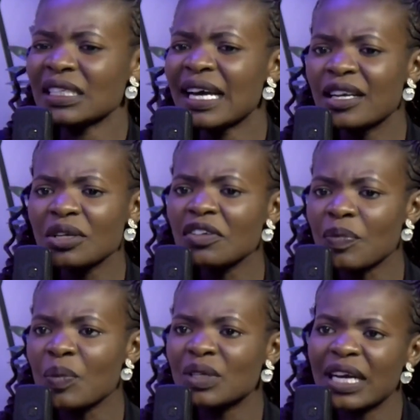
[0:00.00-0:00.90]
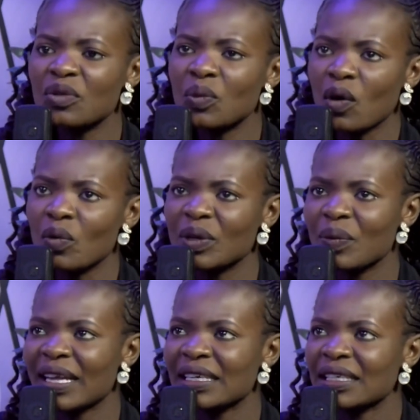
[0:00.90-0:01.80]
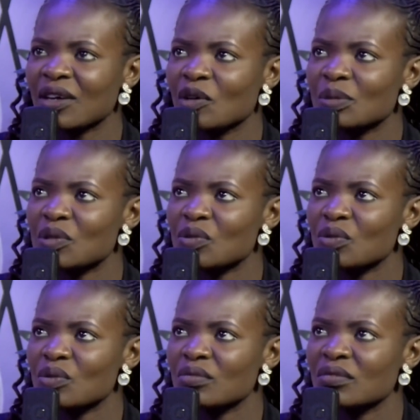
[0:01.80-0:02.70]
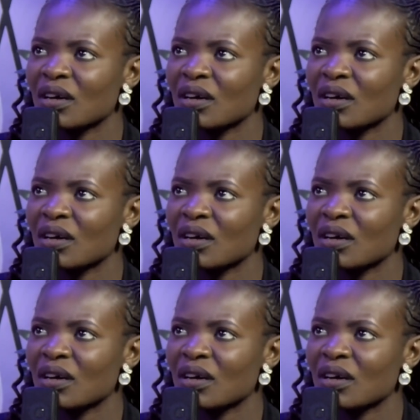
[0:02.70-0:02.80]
There are a lot of people that you work with when it comes to,